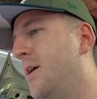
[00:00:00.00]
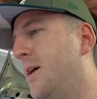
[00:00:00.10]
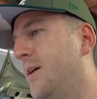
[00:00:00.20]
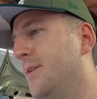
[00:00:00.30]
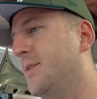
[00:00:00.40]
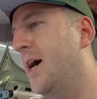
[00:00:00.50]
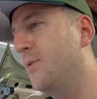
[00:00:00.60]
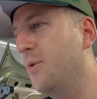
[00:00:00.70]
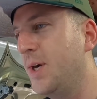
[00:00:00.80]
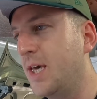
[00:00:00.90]
That
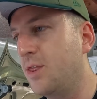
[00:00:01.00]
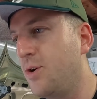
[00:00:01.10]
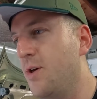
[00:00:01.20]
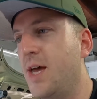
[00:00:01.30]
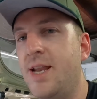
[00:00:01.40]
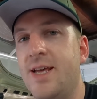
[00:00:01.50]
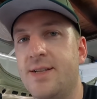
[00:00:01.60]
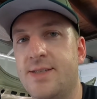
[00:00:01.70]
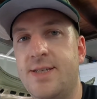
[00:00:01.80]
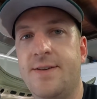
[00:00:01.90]
way we can throw that in
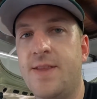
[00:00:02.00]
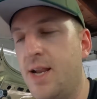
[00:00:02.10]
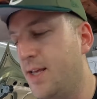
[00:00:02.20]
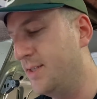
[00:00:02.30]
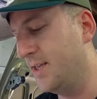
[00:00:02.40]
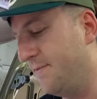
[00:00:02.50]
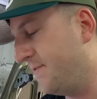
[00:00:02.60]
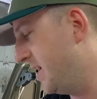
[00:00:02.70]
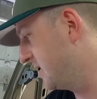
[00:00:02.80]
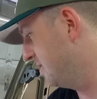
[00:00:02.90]
and see if that is in
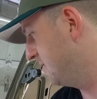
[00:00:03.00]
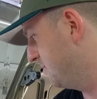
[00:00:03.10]
fact a